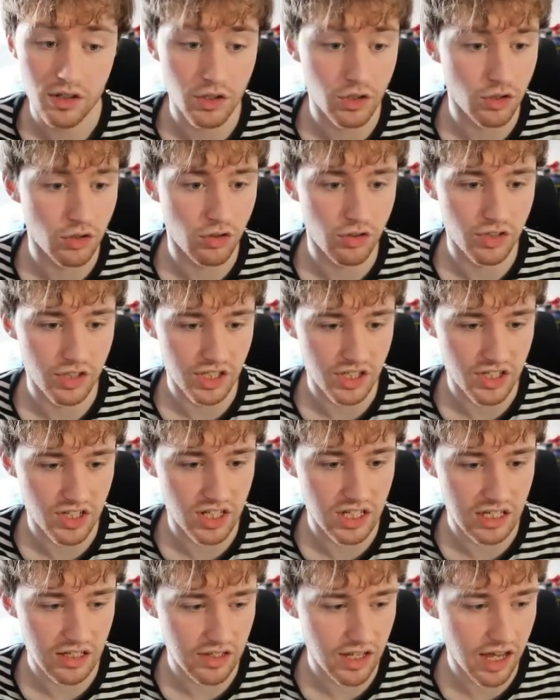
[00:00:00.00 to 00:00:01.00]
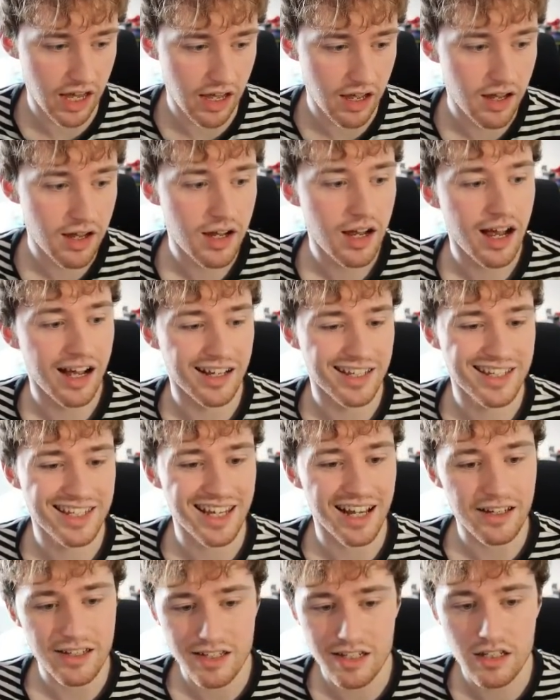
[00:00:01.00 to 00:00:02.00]
you can already see it there,
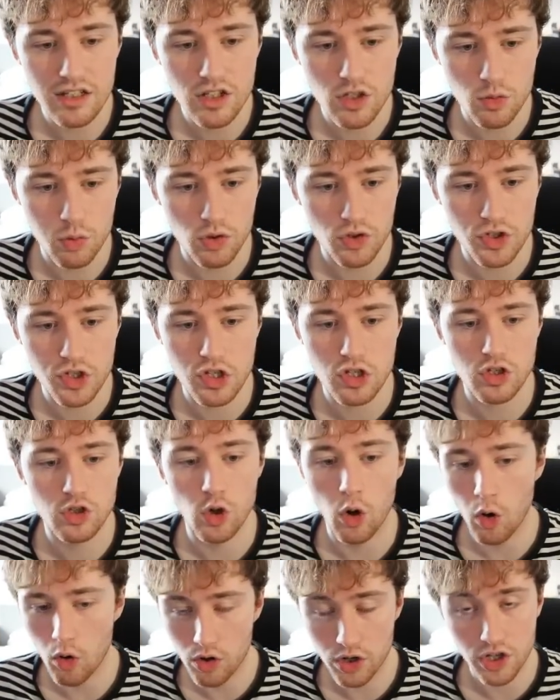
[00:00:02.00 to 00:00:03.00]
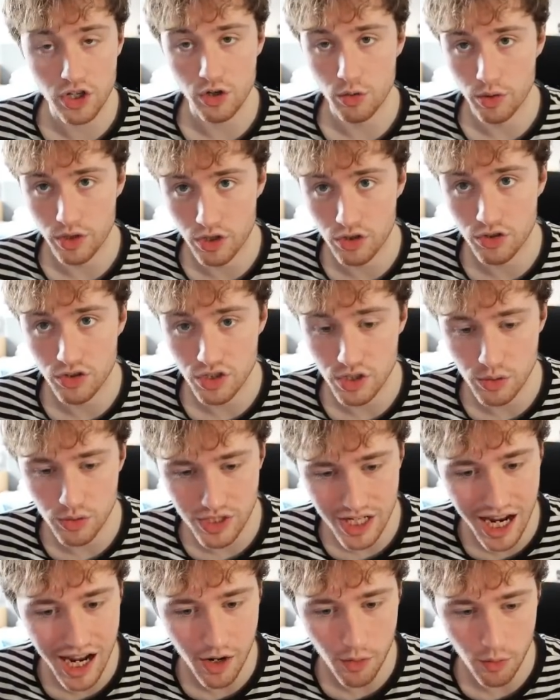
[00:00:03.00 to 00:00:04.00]
assassins will stalk you and hunt you
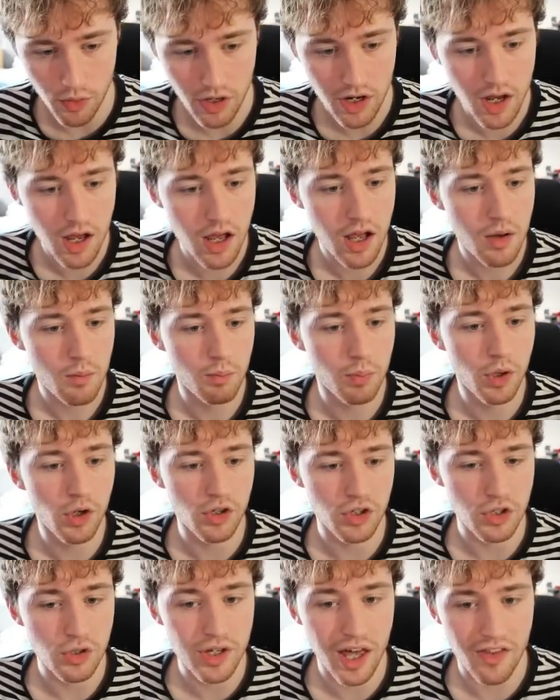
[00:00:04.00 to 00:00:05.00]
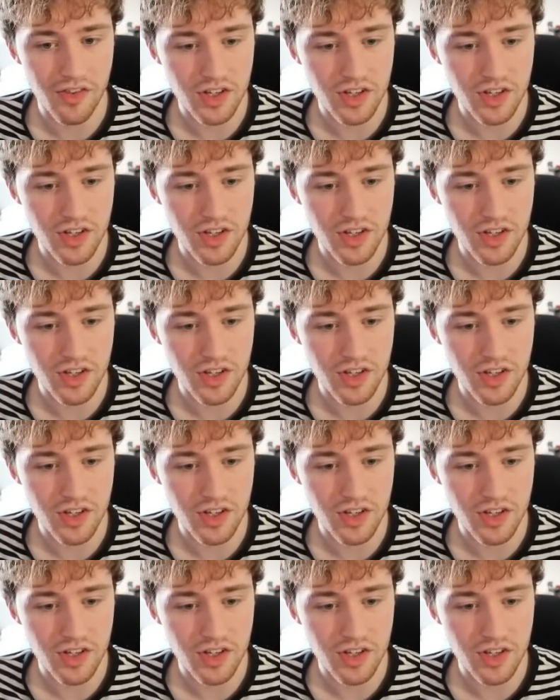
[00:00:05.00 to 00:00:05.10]
down. But you get